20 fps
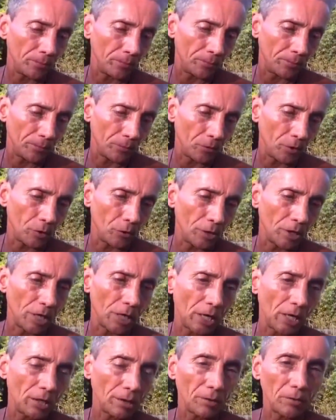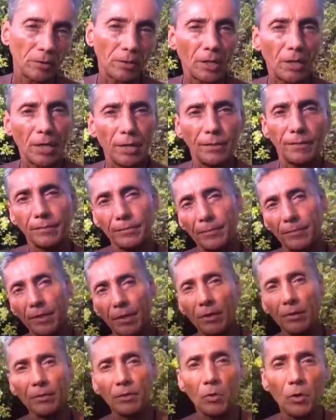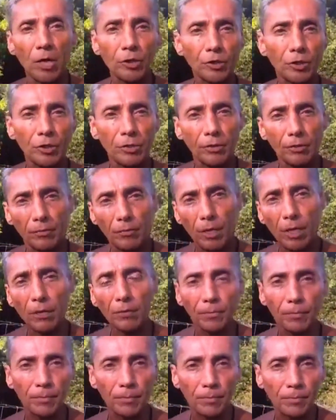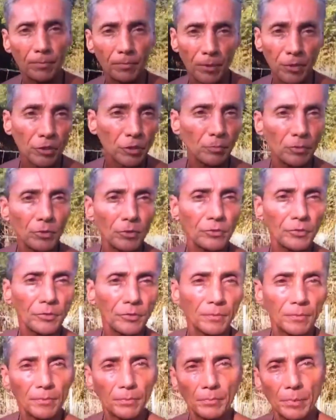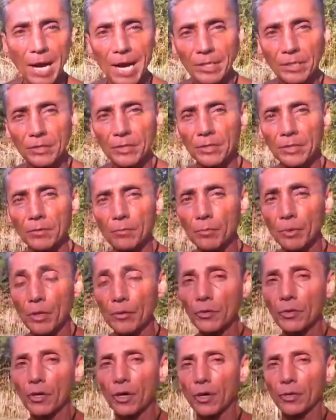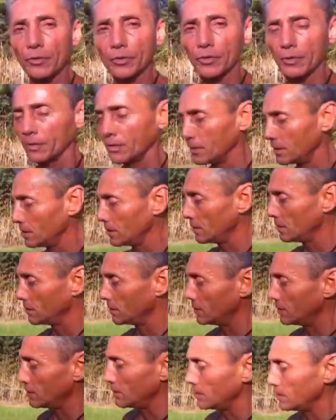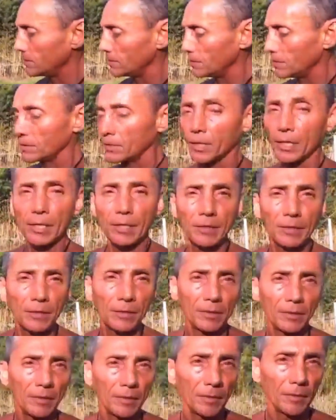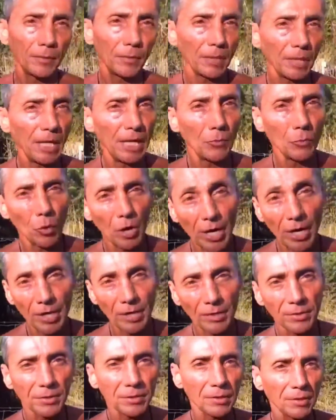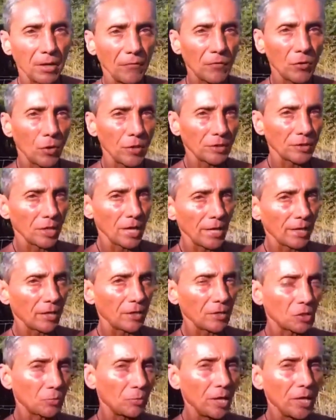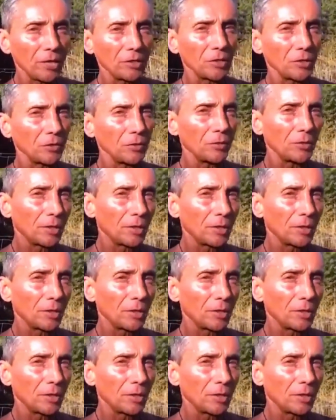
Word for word: What are we going to, you know, question? Well, principles, practices, and protocols. Okay? In ways, of course, that I can explain to you